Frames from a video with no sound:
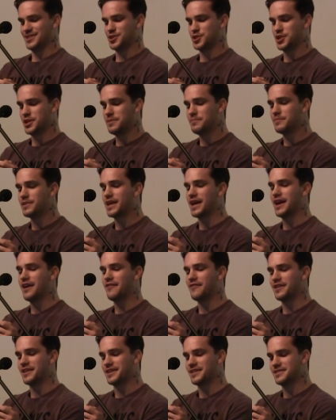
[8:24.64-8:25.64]
Jim
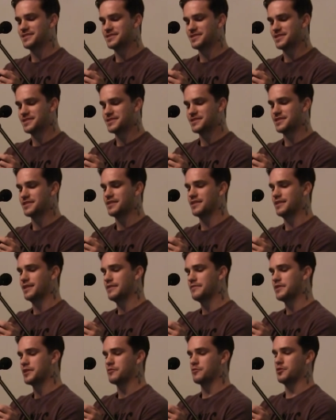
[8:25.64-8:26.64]
Carrey sits in the
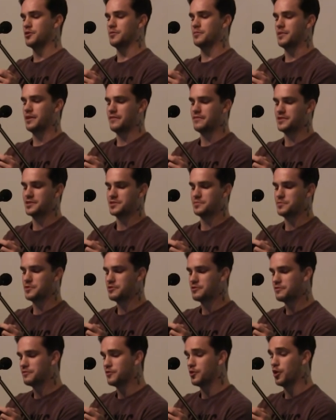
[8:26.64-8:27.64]
living room of his
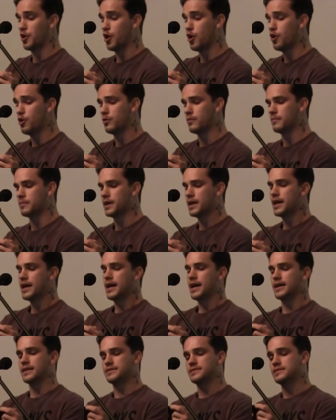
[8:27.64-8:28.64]
beautiful home
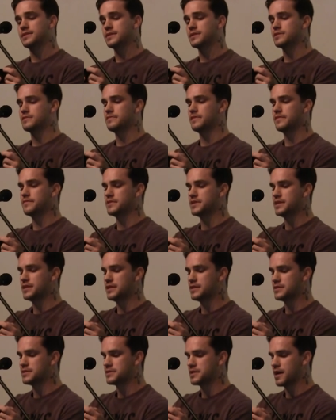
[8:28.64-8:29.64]
at
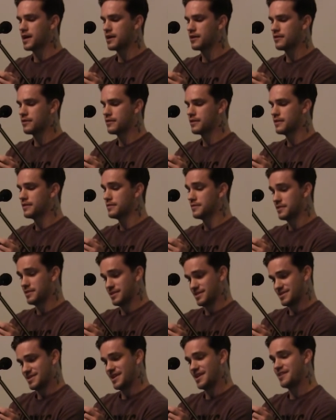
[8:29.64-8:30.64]
615 Tiger,
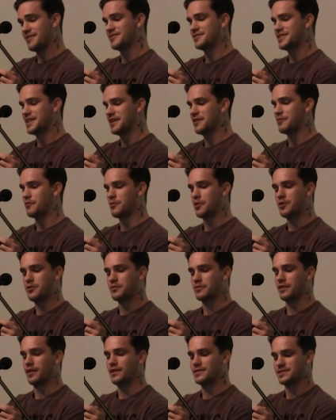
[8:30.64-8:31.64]
Tiger Tail
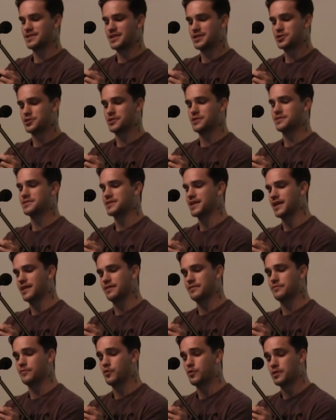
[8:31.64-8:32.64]
Road, Los Angeles,
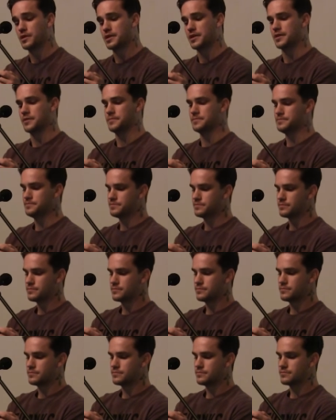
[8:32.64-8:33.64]
California.
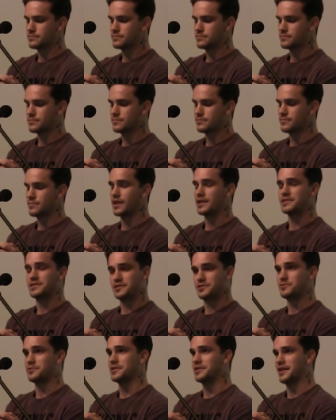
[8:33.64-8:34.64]
That's
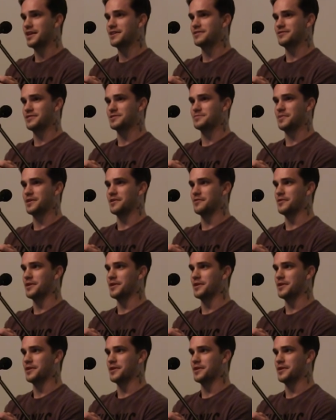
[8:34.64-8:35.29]
his real address.